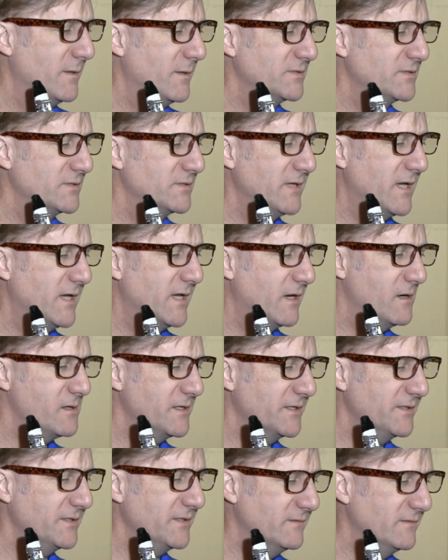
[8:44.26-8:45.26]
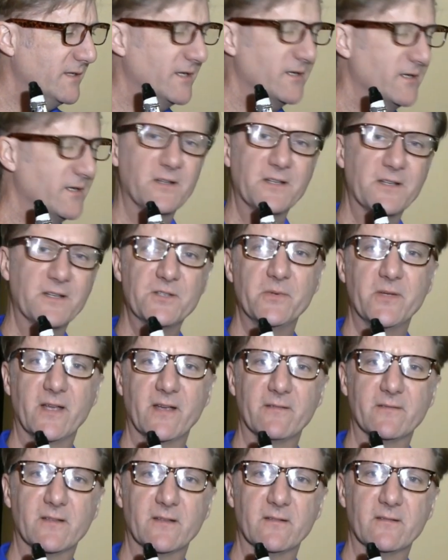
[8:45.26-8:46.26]
So not only do we
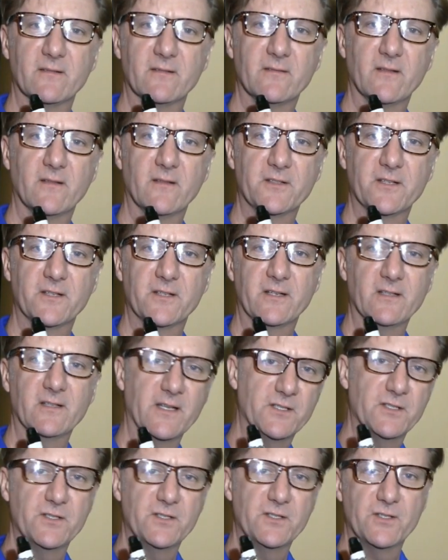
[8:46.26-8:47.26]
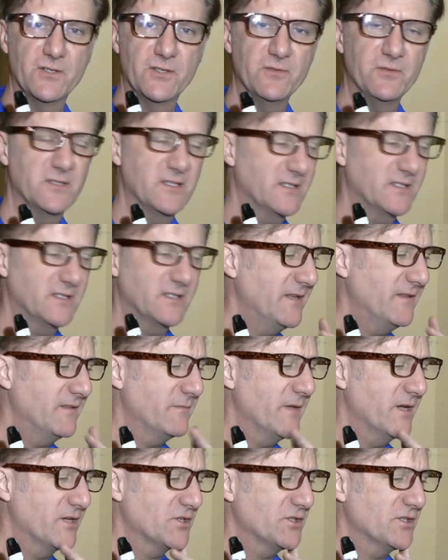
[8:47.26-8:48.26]
have to articulate two 16th
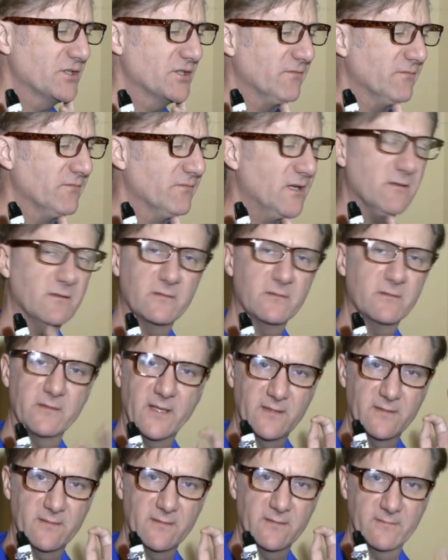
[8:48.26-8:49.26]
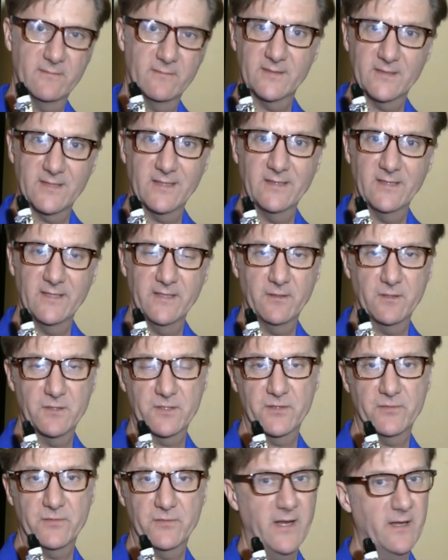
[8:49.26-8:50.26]
measures in a row, then suddenly
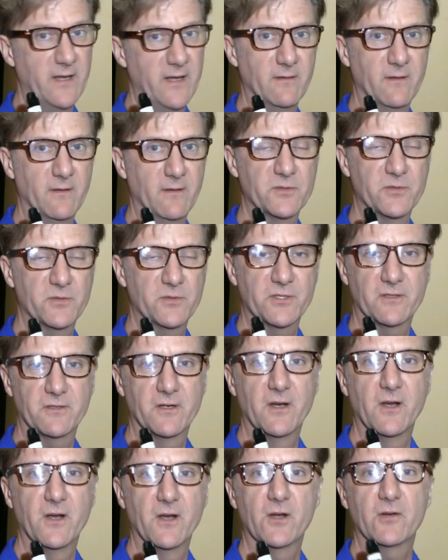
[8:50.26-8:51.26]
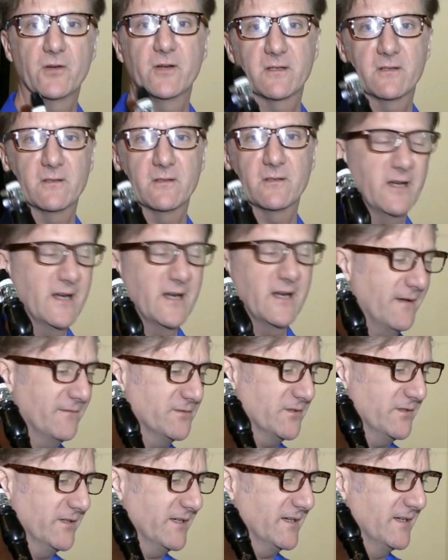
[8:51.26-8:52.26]
there's 3/8 notes, which are critical right
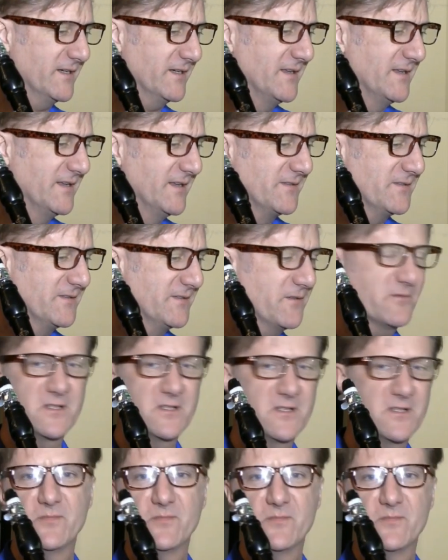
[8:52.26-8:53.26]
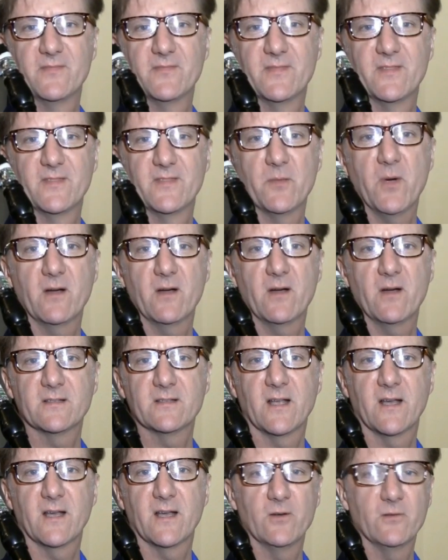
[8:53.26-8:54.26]
after it. Notice the party's
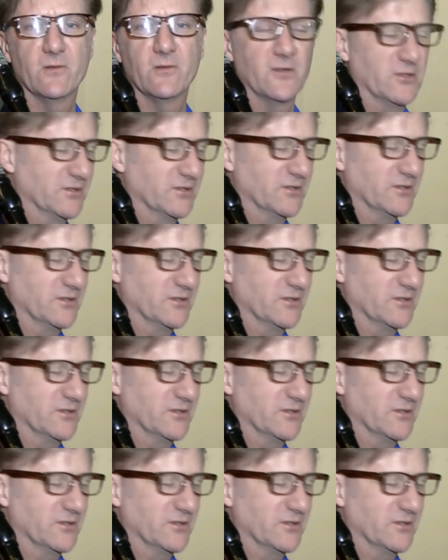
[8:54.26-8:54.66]
not over.